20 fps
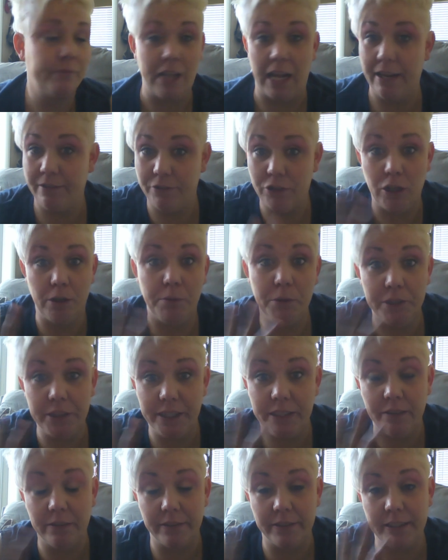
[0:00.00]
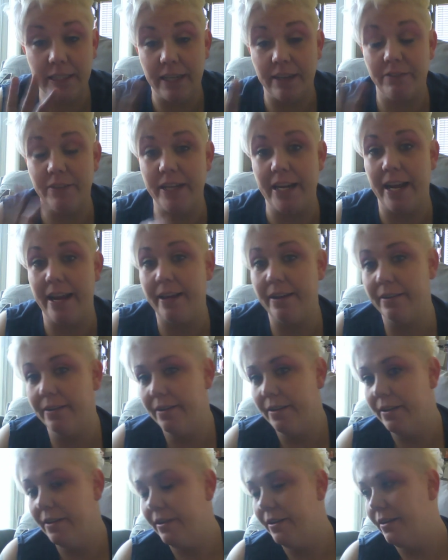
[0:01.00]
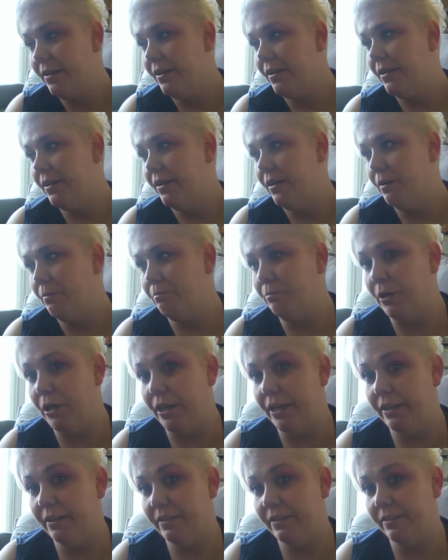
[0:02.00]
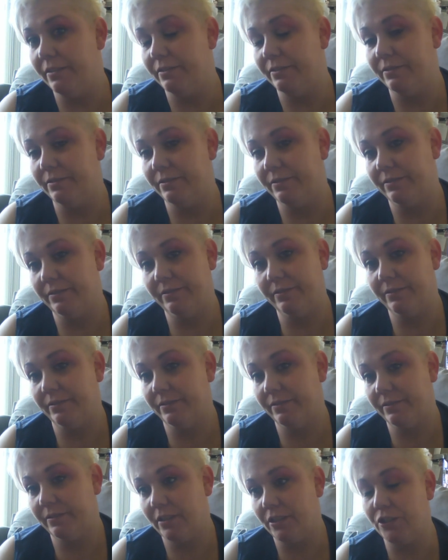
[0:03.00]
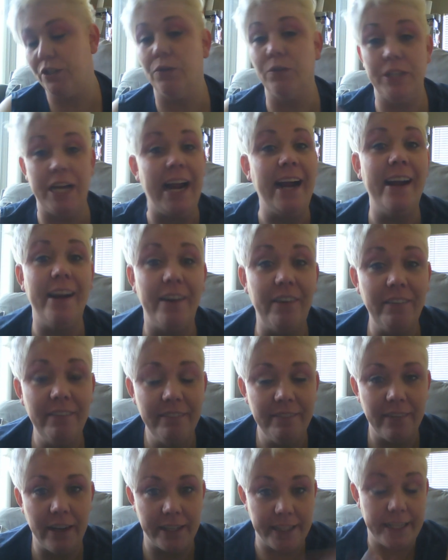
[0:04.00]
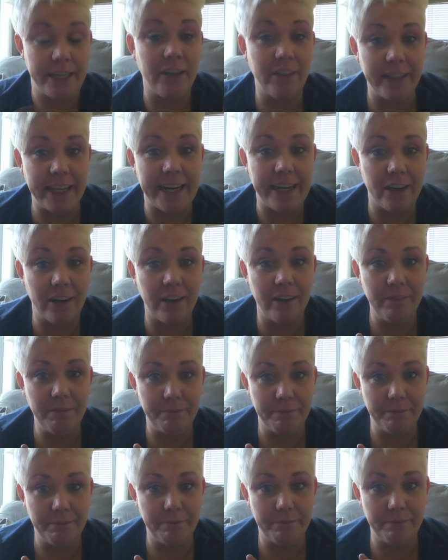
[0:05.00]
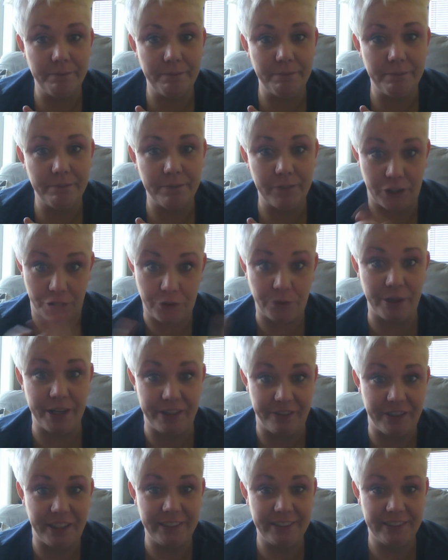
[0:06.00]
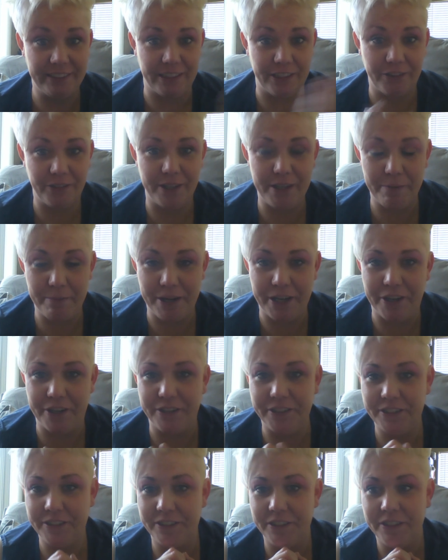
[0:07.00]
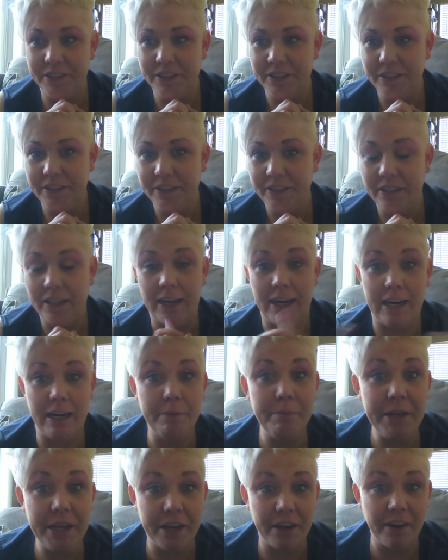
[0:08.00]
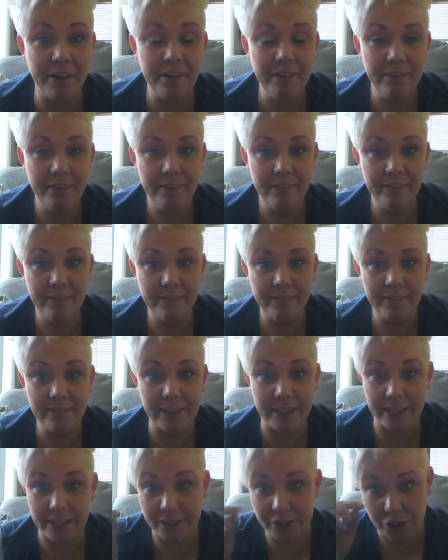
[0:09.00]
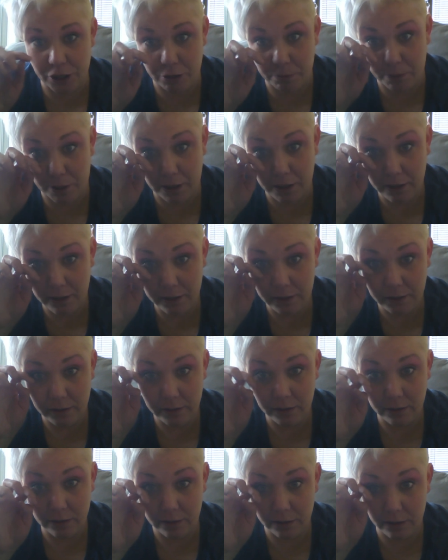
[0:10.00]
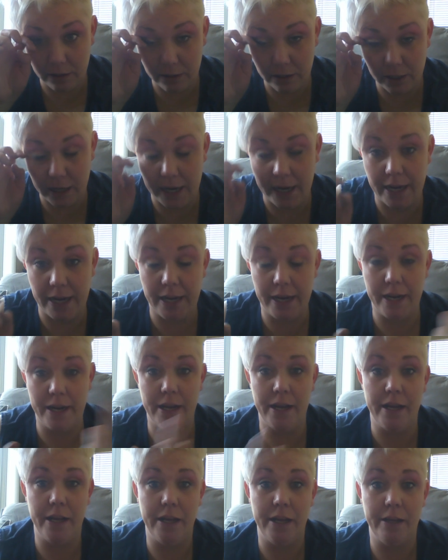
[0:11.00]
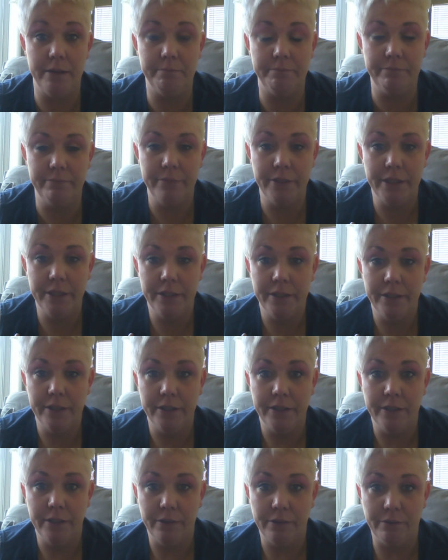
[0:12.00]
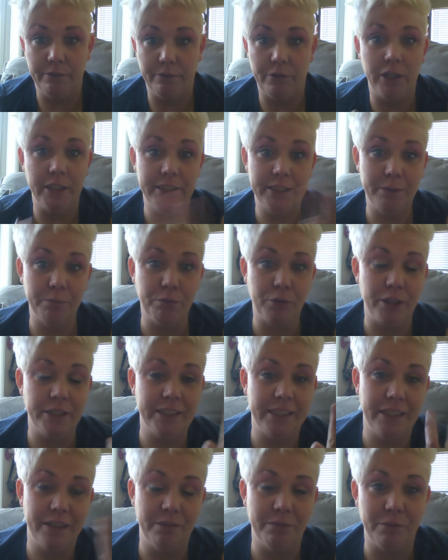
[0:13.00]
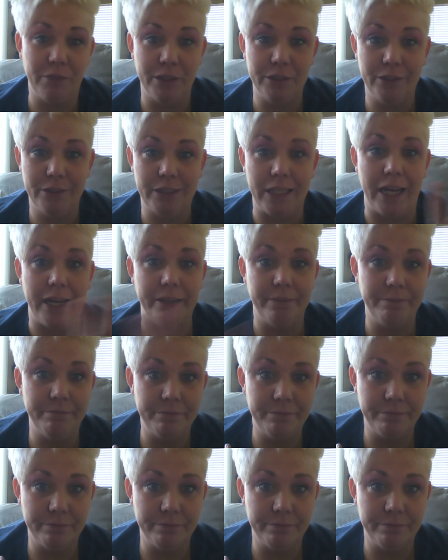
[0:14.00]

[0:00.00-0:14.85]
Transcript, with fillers: I have trouble dealing with that every day. But so now, a year later, the three of us, the three amigos, I'm here getting sober, and um, one's in prison and one's dead.